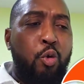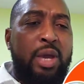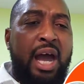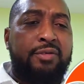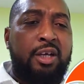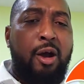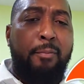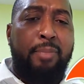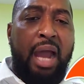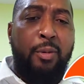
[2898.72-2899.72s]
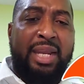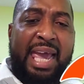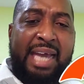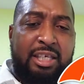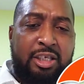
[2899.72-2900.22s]
We have to comply
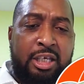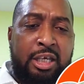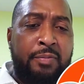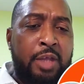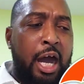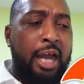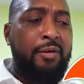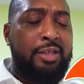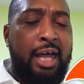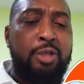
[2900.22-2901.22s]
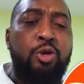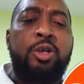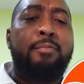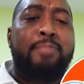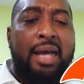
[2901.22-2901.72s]
with the SEC and everything." No,
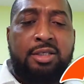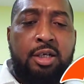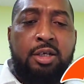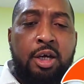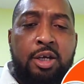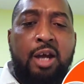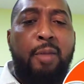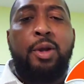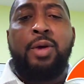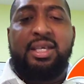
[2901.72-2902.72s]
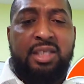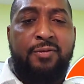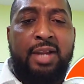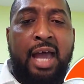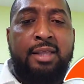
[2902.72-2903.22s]
you bastard. You have to comply with the
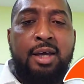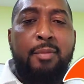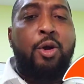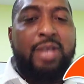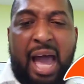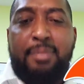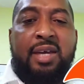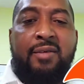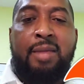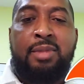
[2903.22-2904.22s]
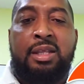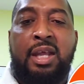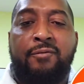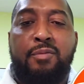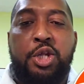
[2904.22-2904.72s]
SEC for that, because I'm giving them the
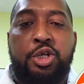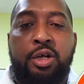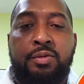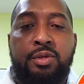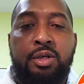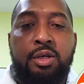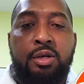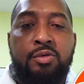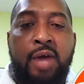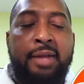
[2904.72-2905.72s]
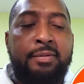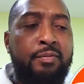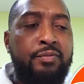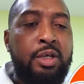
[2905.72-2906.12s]
information, right?